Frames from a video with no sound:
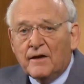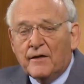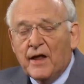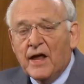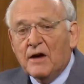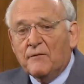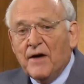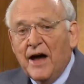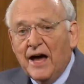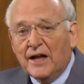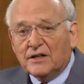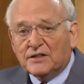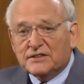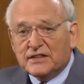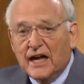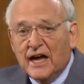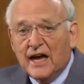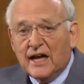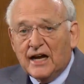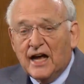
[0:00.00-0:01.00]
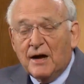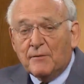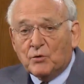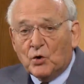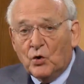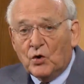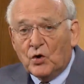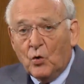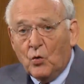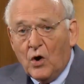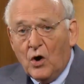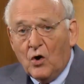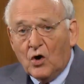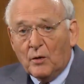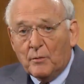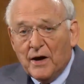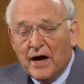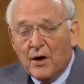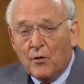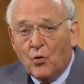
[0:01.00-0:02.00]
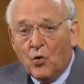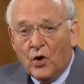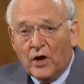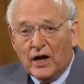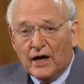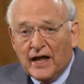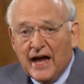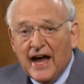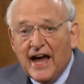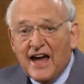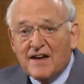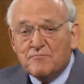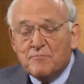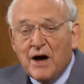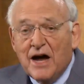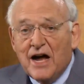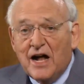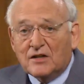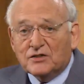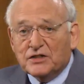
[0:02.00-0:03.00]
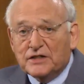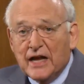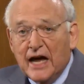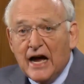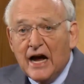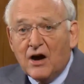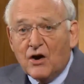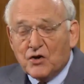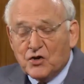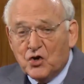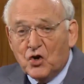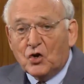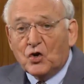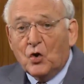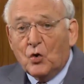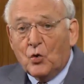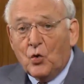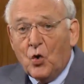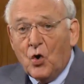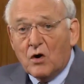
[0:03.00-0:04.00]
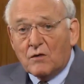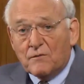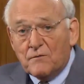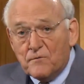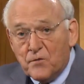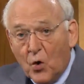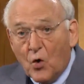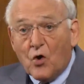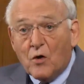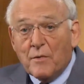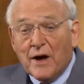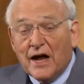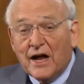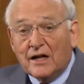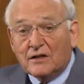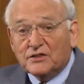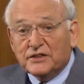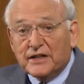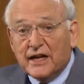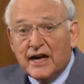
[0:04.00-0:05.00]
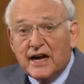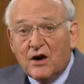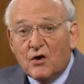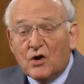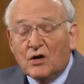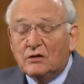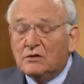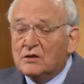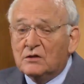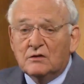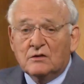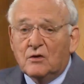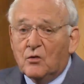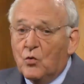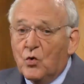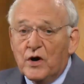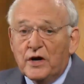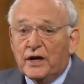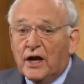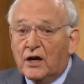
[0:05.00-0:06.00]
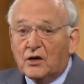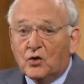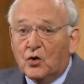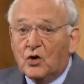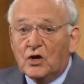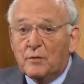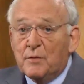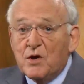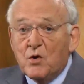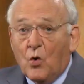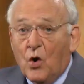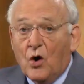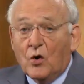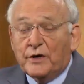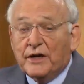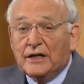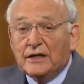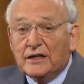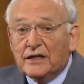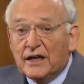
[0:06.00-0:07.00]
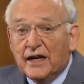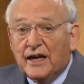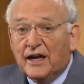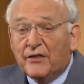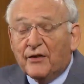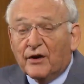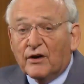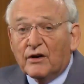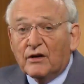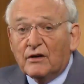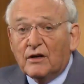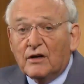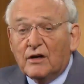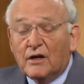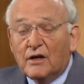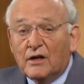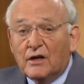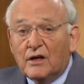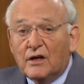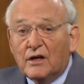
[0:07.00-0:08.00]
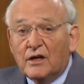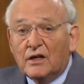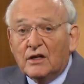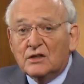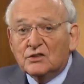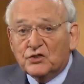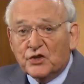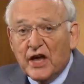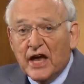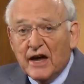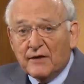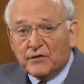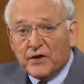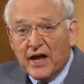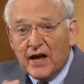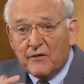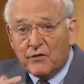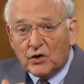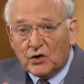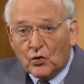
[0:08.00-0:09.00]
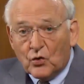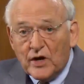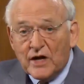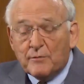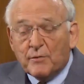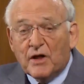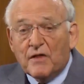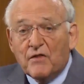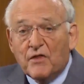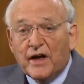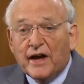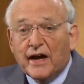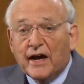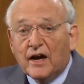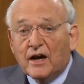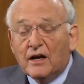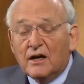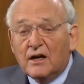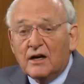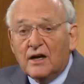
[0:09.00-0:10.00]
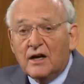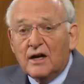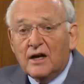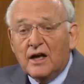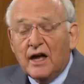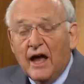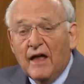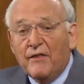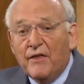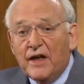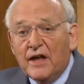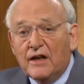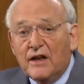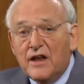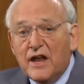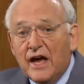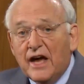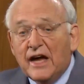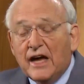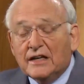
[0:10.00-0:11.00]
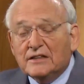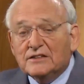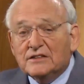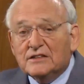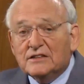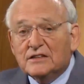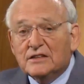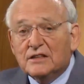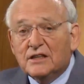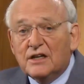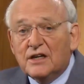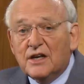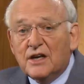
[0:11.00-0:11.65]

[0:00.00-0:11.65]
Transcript: Now, if I decide I'm going to walk about one and a half miles an hour and you're going to walk four miles an hour, we're not going to be walking together. So you have to have agreement there. And then next,